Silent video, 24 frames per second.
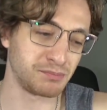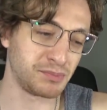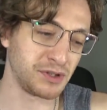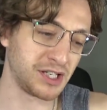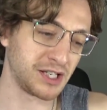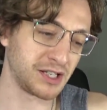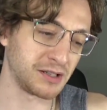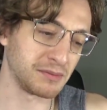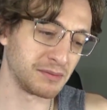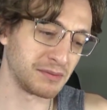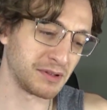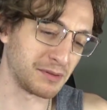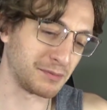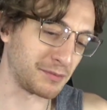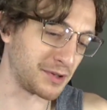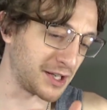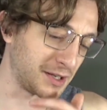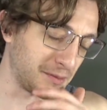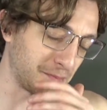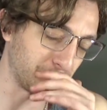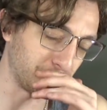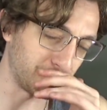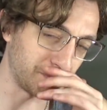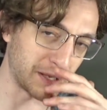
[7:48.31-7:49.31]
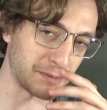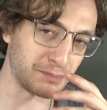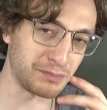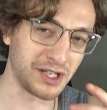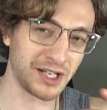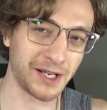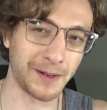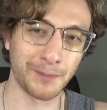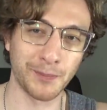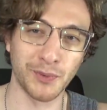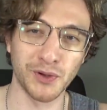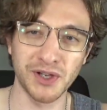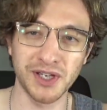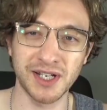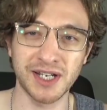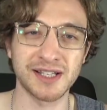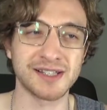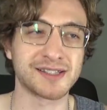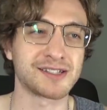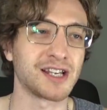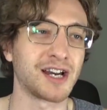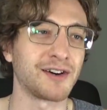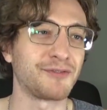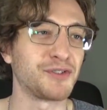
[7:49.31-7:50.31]
being bullied
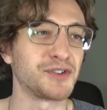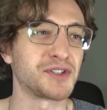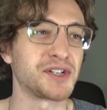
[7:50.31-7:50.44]
and stuff,